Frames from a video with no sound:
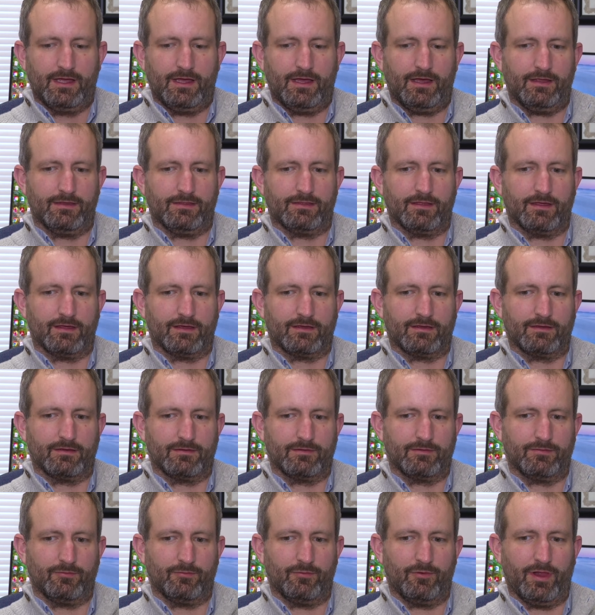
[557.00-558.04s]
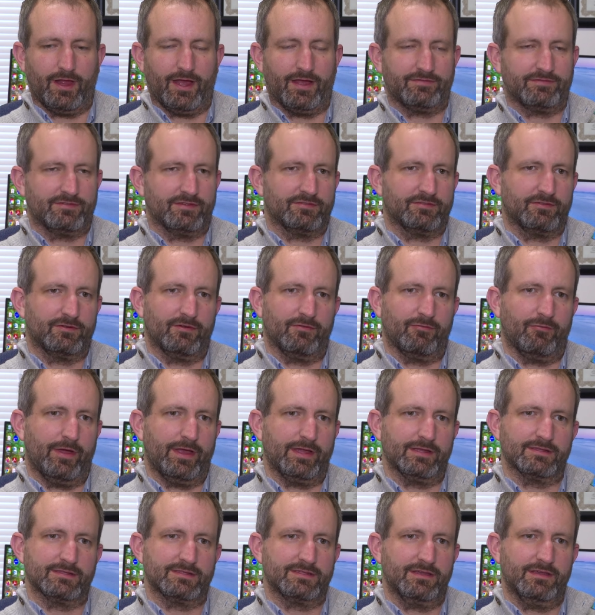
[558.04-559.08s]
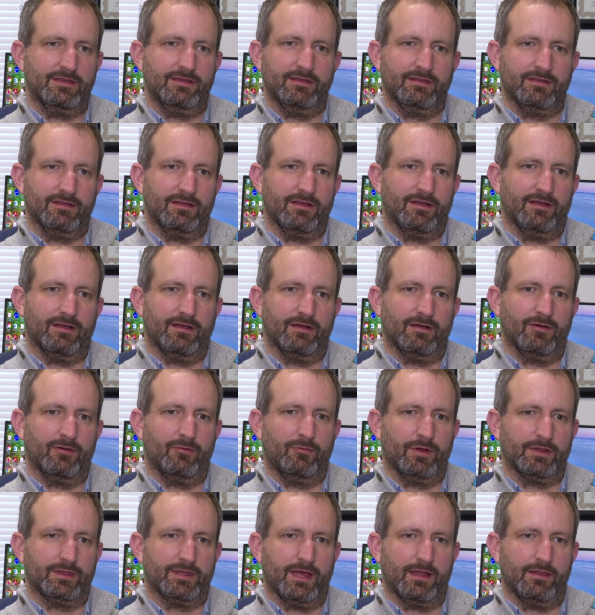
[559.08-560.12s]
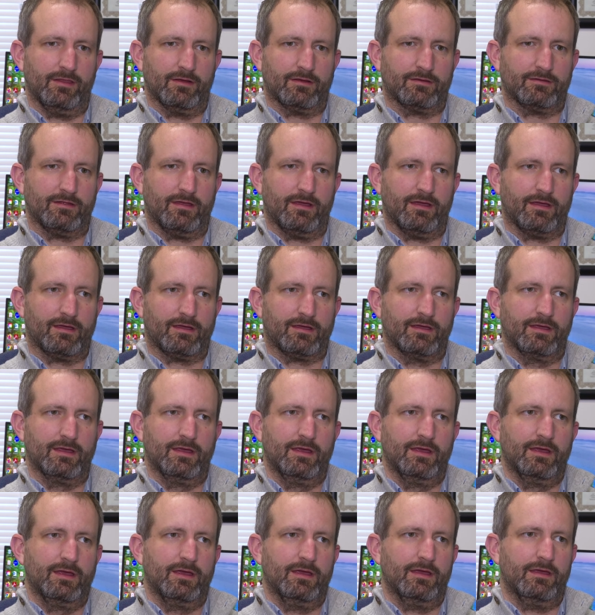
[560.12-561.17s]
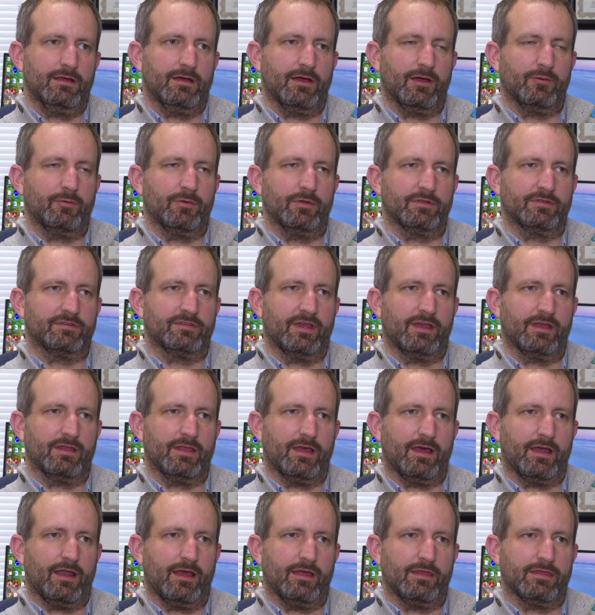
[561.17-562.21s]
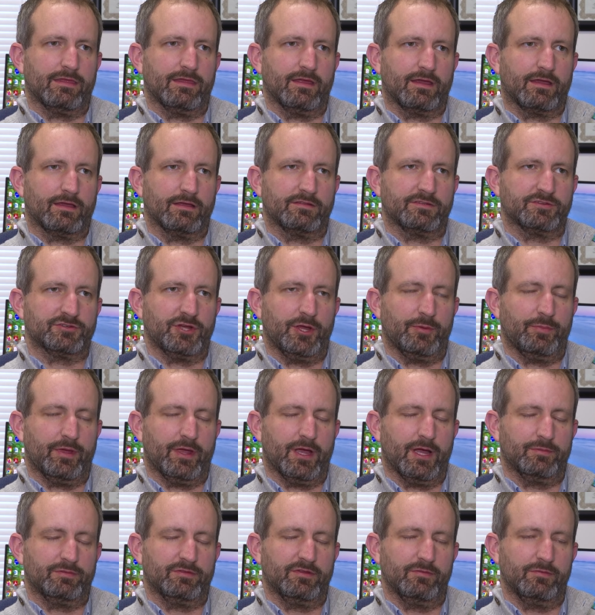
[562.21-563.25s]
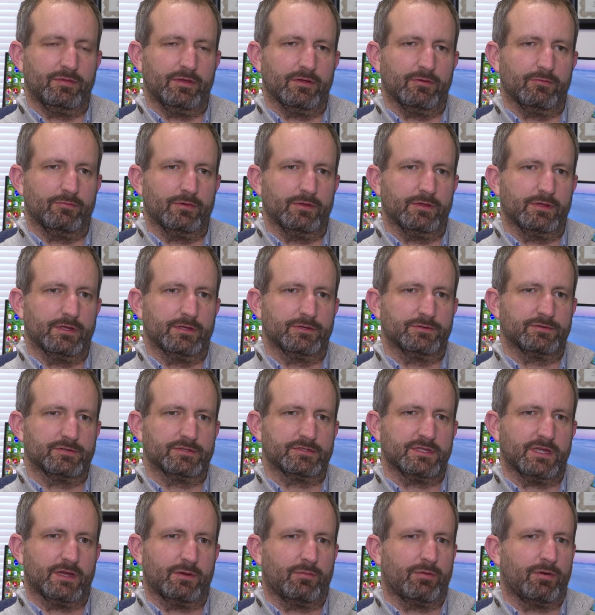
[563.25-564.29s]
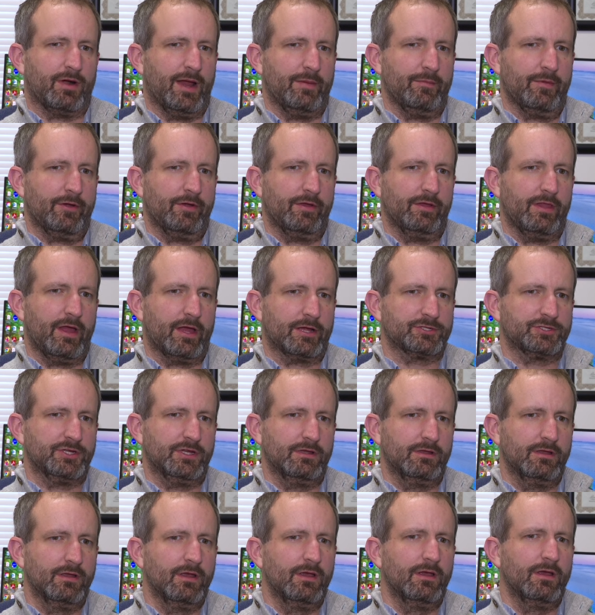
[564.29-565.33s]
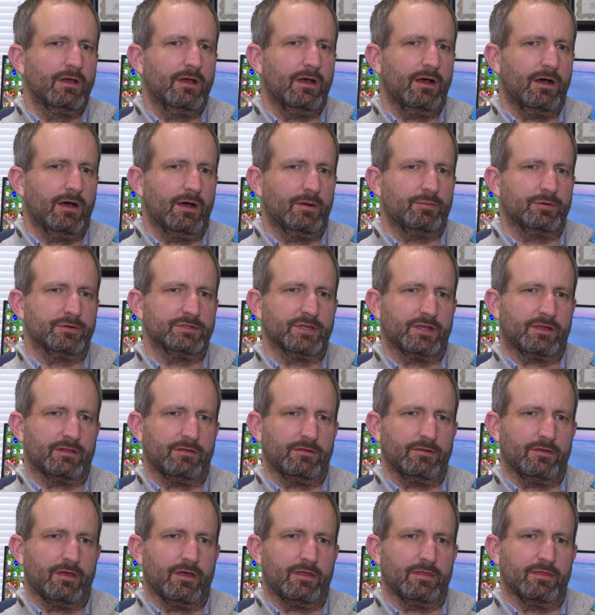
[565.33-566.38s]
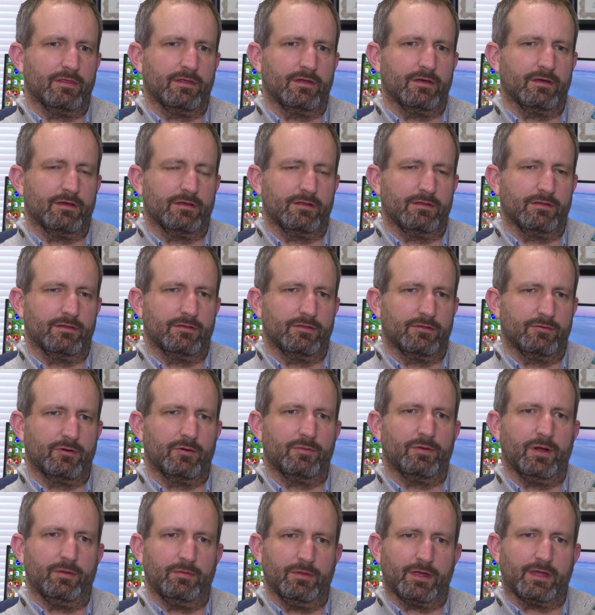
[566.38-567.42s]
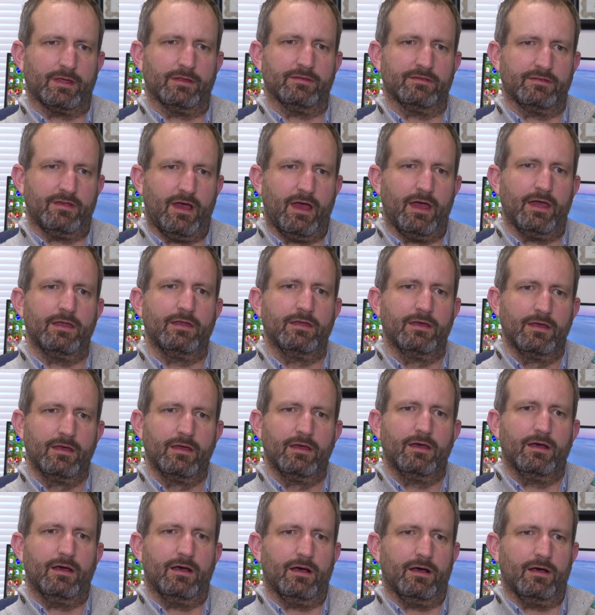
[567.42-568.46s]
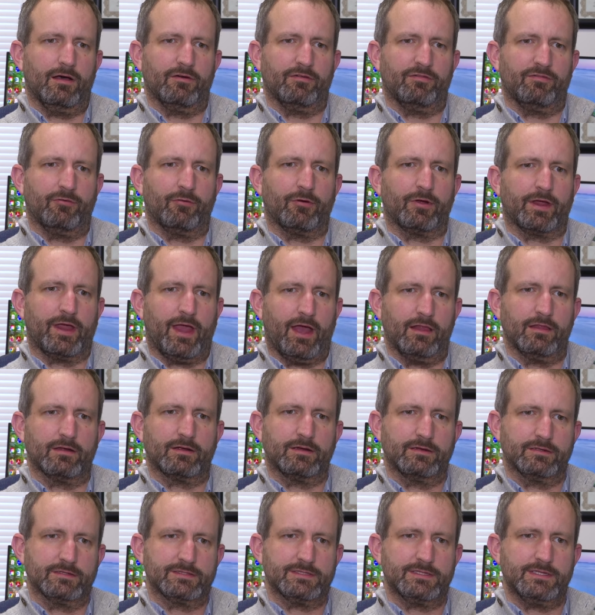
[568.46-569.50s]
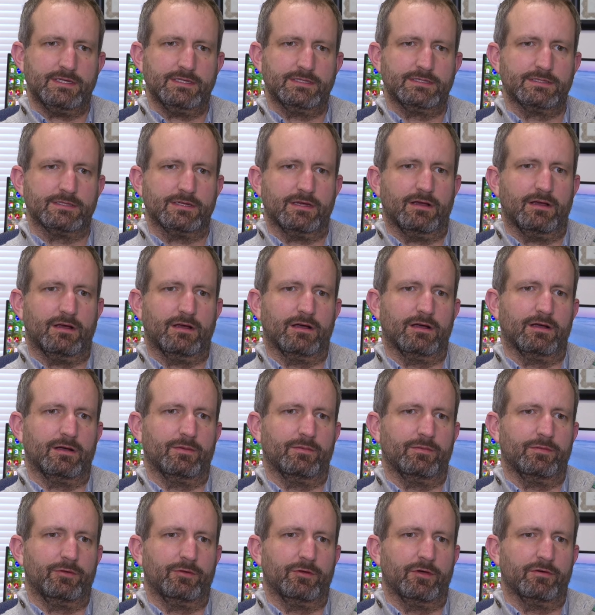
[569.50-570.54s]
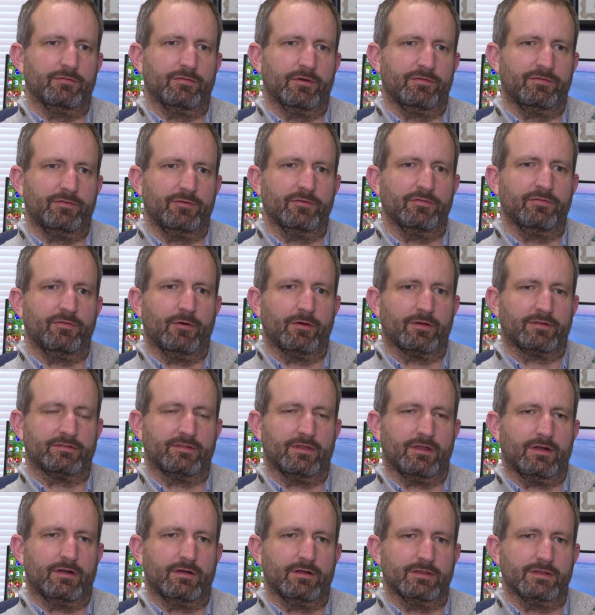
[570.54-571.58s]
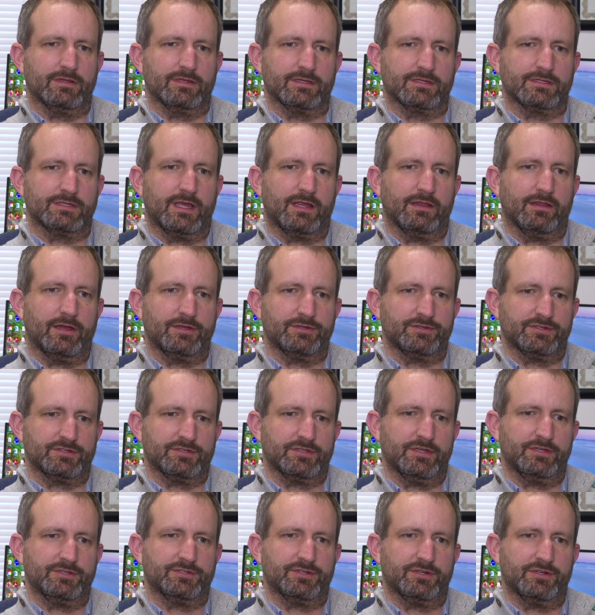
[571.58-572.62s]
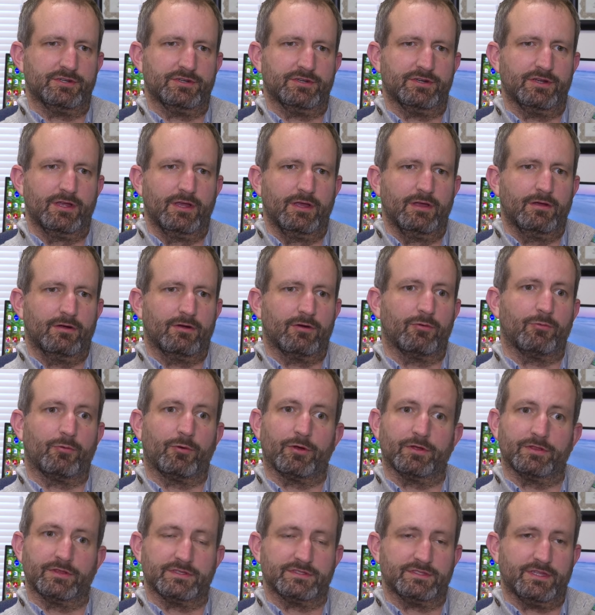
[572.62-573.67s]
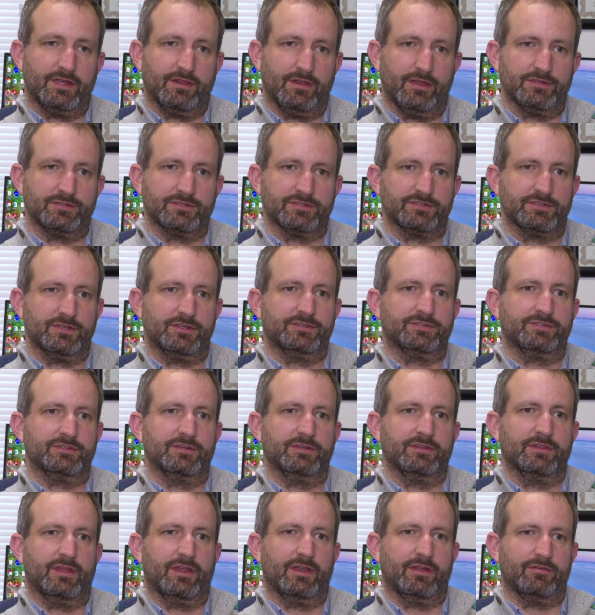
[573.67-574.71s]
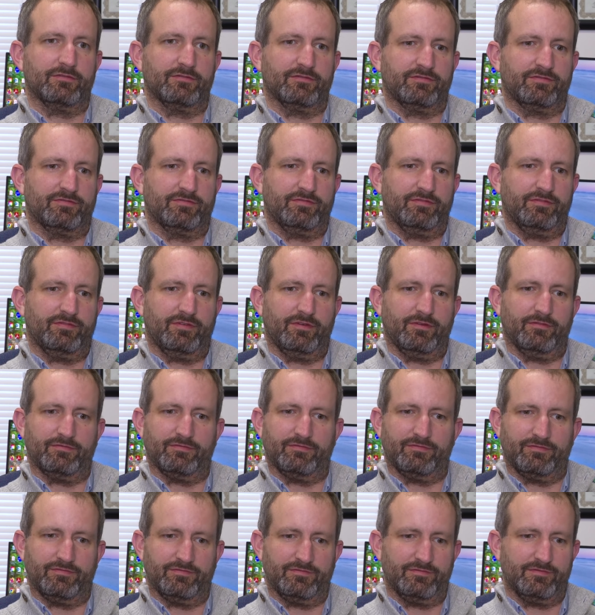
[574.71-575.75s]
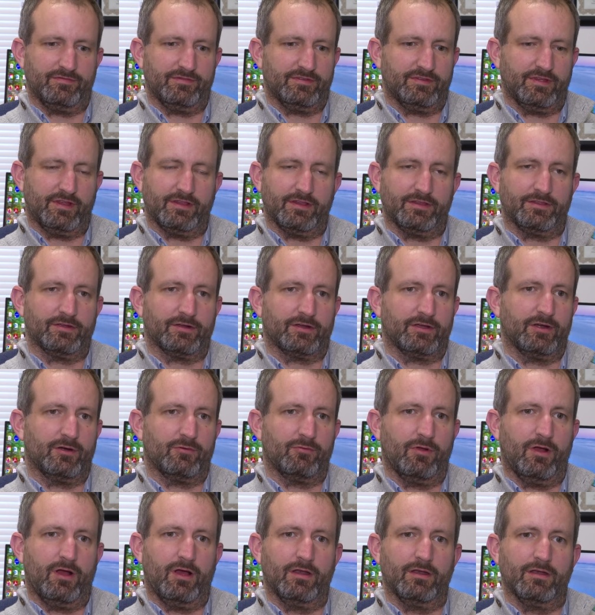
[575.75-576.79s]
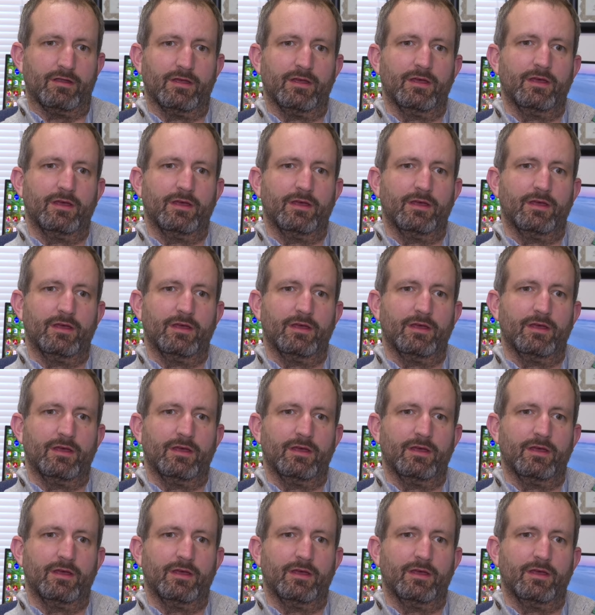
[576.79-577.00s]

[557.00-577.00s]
I think we'll have to sort of wait and see uh, what that looks like. And I will say that I think it's shaping up to be a really interesting primary election, uh, particularly on the, the Republican side uh, for Gallagher's seat. Um, you have a few folks that are in the state legislature or were in the state legislature that have, have said that they're going to run.